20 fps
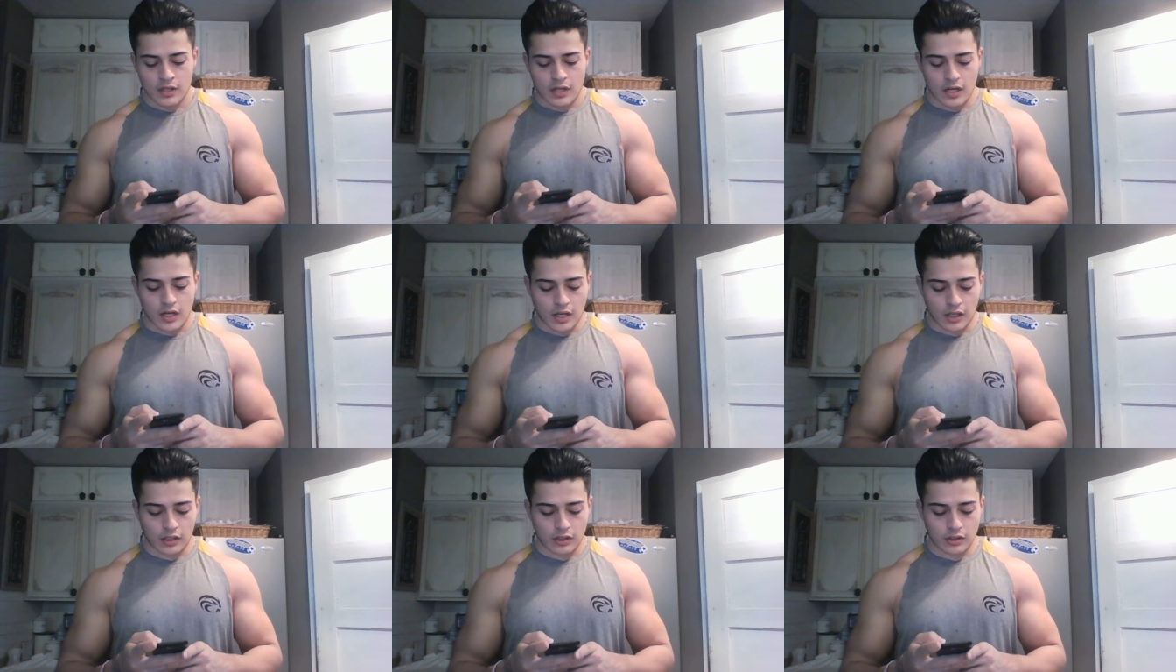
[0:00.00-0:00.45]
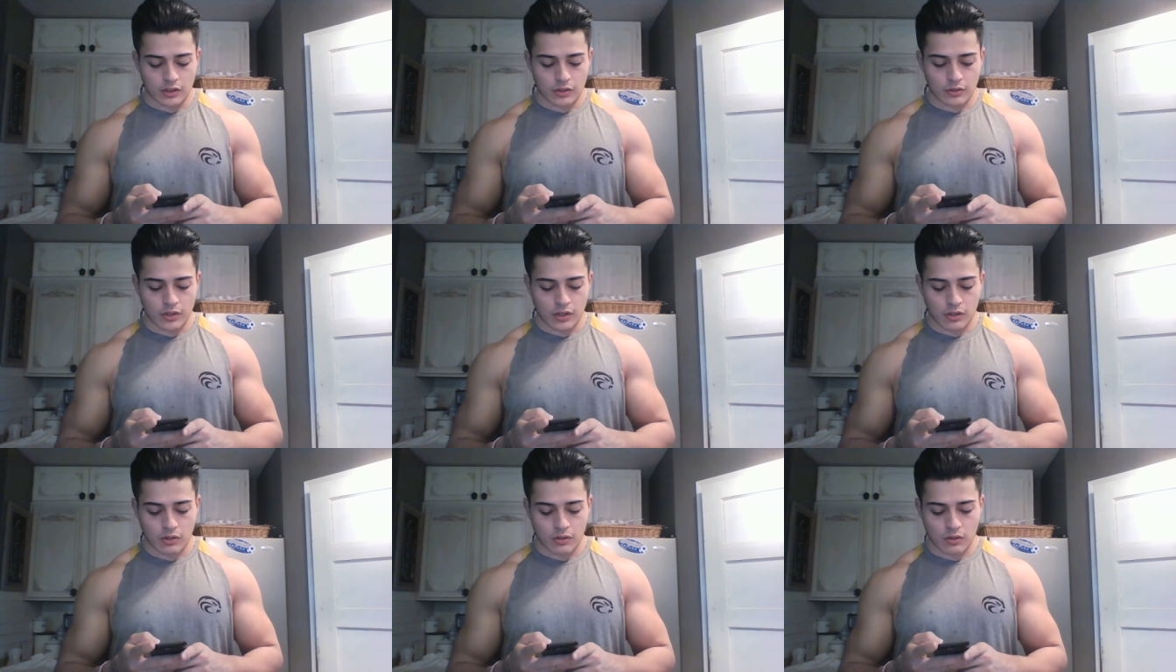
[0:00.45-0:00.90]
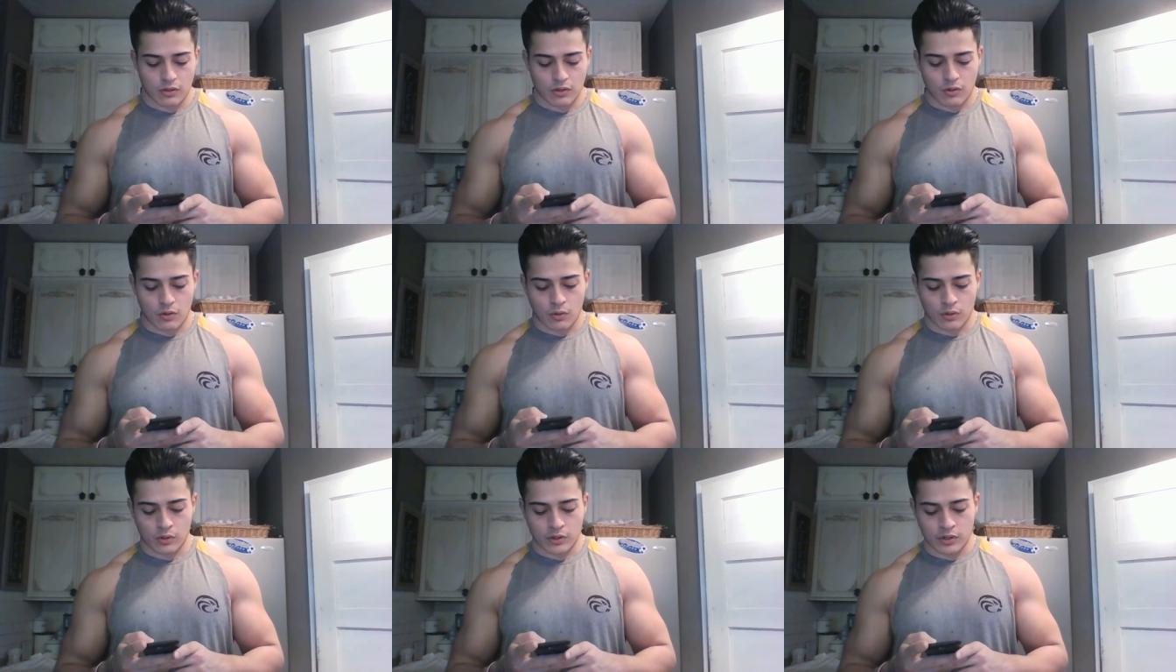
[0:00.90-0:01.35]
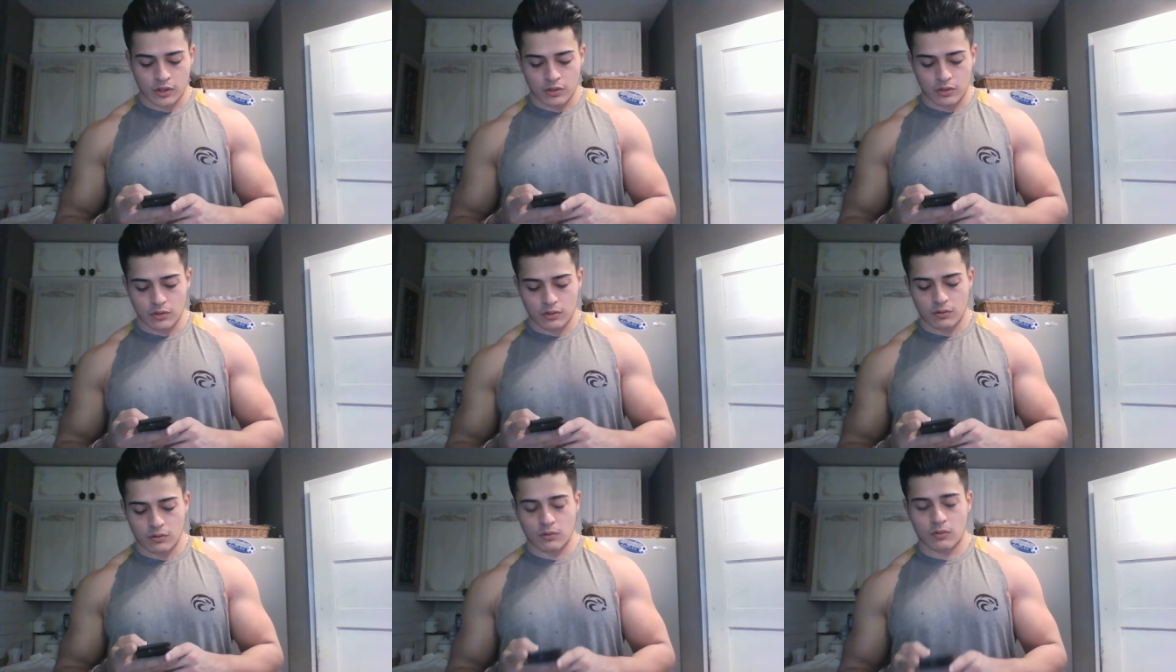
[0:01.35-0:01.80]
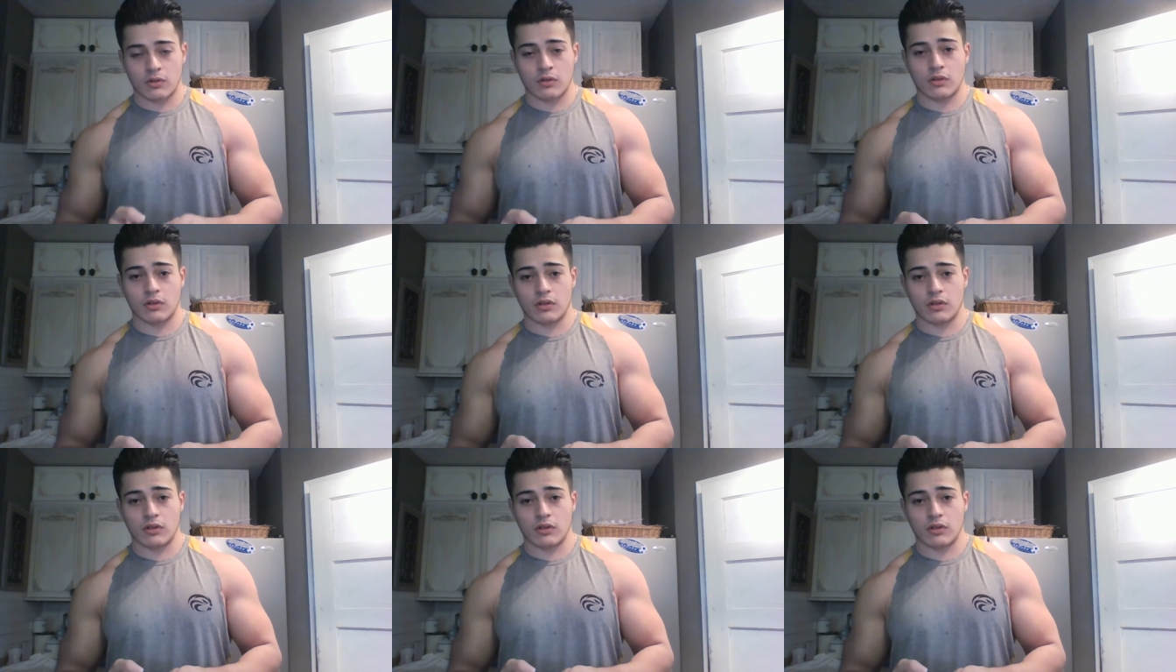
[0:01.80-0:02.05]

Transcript: Glucocorticoid,